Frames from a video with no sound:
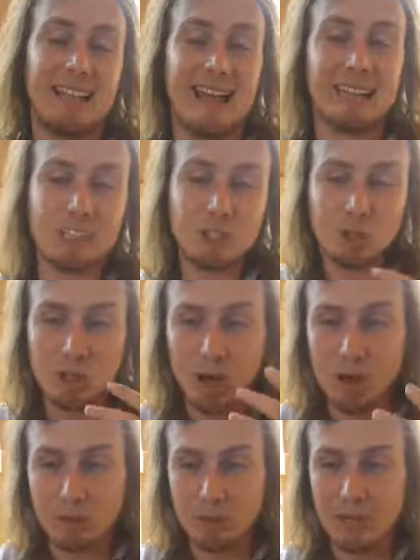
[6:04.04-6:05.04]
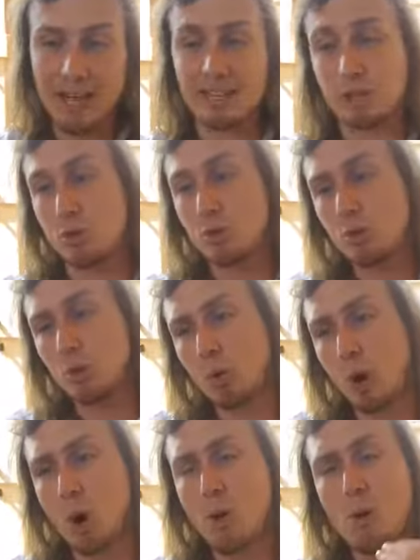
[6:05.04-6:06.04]
as you go through that, you
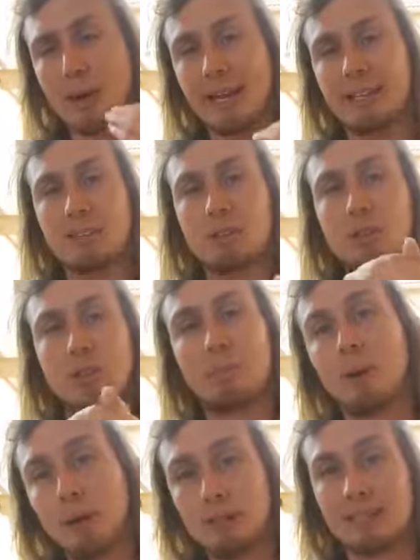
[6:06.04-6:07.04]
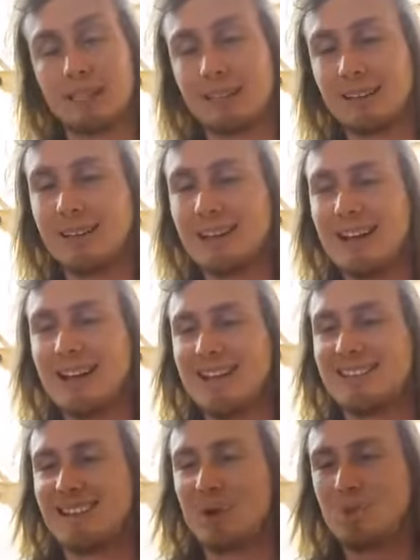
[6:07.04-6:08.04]
grow into the person
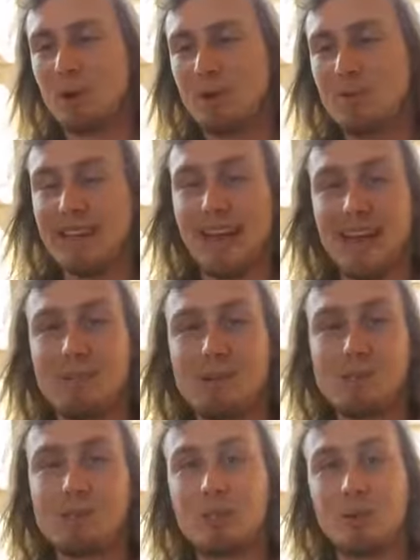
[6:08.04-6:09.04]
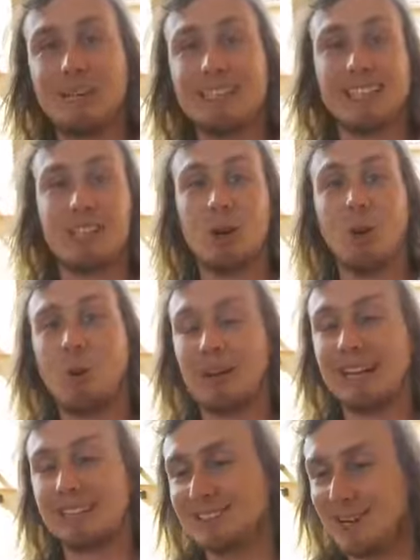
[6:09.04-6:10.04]
that will be able to reach your
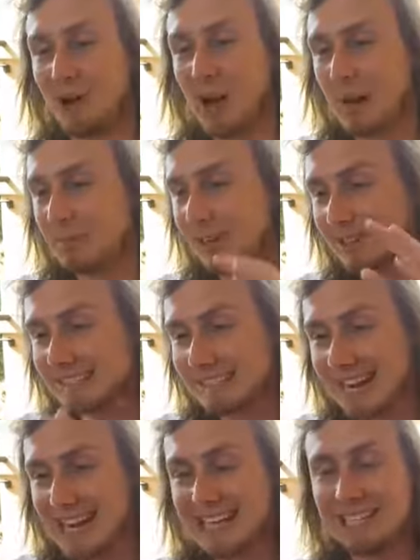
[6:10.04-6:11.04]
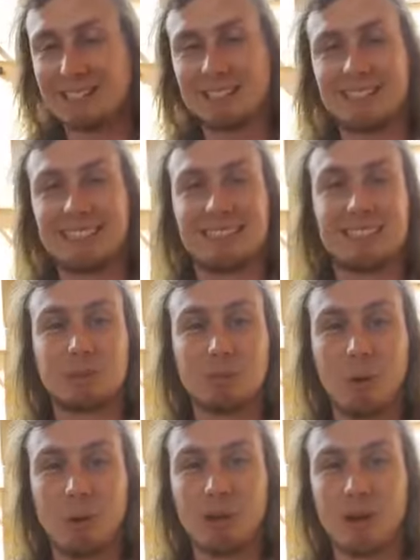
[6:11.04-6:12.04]
next goal. I'm not saying you should set
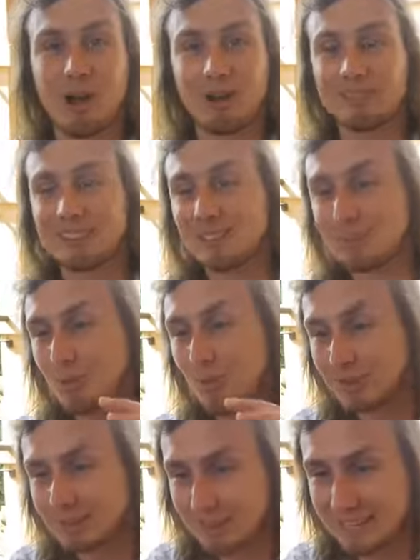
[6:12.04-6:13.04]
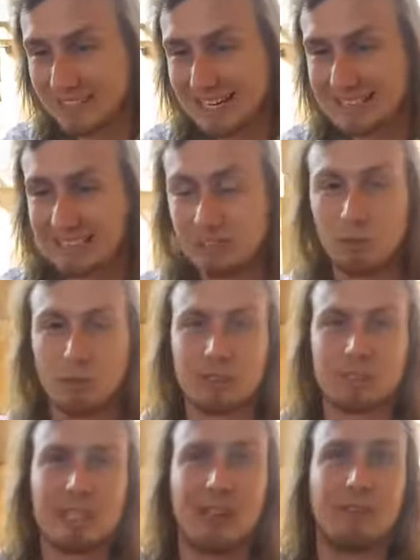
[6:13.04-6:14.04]
small goals and small expectations for
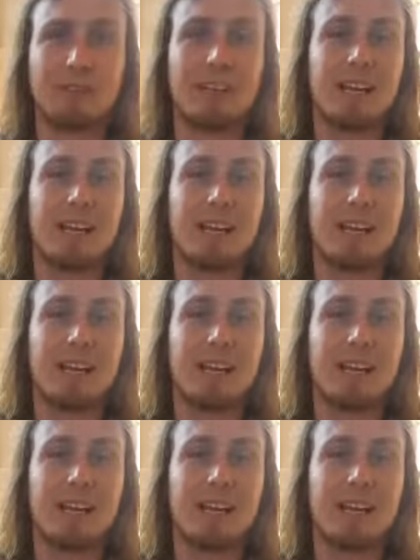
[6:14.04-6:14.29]
yourself.